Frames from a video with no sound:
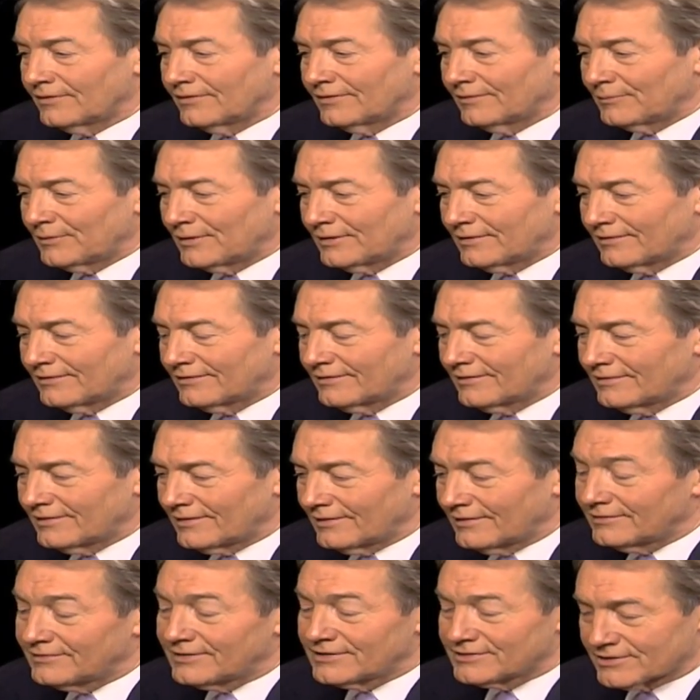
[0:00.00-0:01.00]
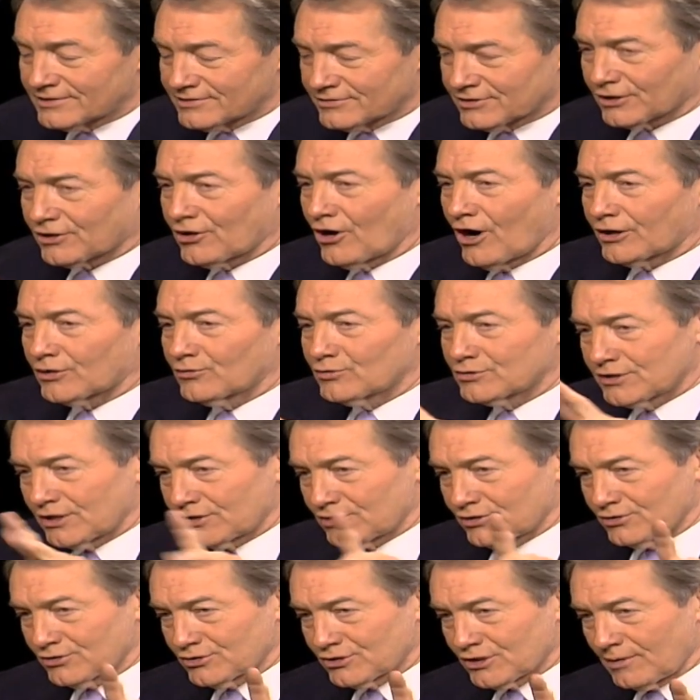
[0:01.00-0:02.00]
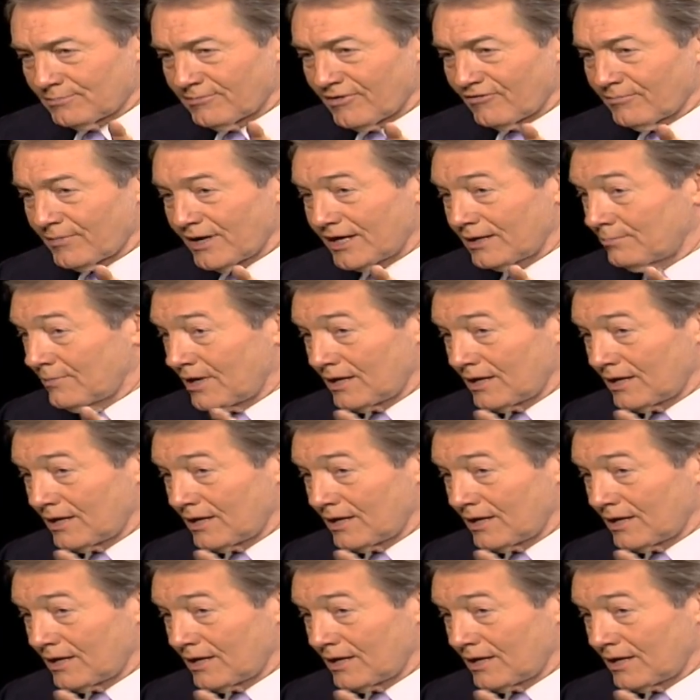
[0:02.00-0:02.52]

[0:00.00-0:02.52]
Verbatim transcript: I mean, this they, is the characterization some have made.